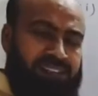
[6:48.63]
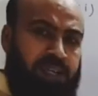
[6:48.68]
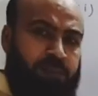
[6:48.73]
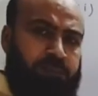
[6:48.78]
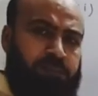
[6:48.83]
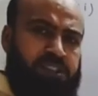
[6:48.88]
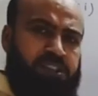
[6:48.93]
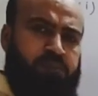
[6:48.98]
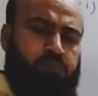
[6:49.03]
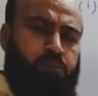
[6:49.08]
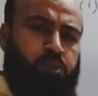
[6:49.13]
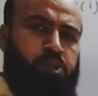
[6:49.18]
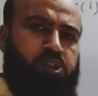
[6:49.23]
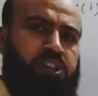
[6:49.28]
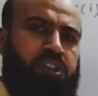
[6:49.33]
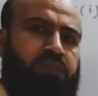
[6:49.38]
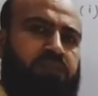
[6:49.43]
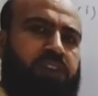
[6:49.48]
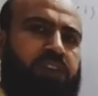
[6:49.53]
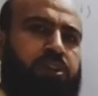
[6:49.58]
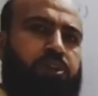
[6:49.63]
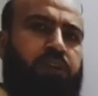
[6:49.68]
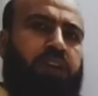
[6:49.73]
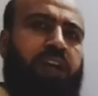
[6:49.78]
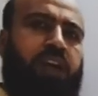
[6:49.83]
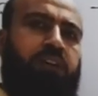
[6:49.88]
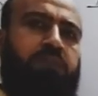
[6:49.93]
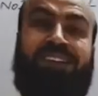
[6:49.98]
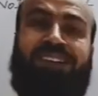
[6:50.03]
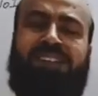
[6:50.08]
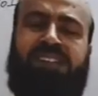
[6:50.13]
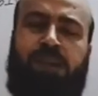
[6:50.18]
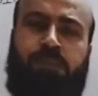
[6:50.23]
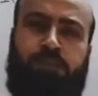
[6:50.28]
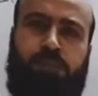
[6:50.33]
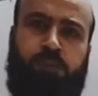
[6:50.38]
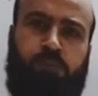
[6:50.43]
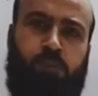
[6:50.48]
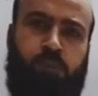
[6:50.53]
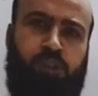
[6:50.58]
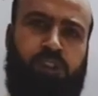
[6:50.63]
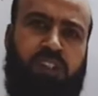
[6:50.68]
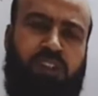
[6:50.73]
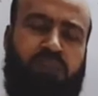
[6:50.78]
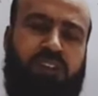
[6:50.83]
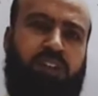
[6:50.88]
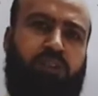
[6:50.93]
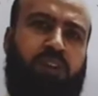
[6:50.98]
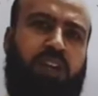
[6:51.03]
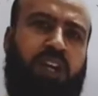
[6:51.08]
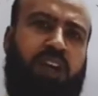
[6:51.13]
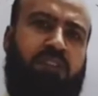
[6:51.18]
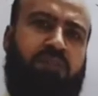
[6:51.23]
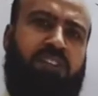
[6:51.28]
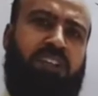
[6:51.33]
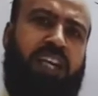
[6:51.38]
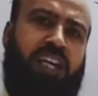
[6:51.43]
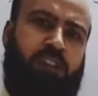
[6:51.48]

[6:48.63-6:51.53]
happens mostly when you have the